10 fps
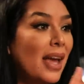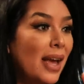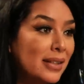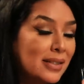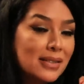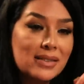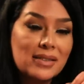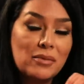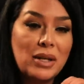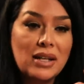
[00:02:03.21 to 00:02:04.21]

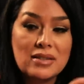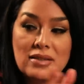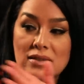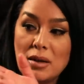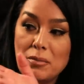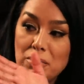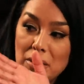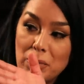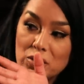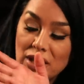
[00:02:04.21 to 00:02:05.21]
Yes, because some people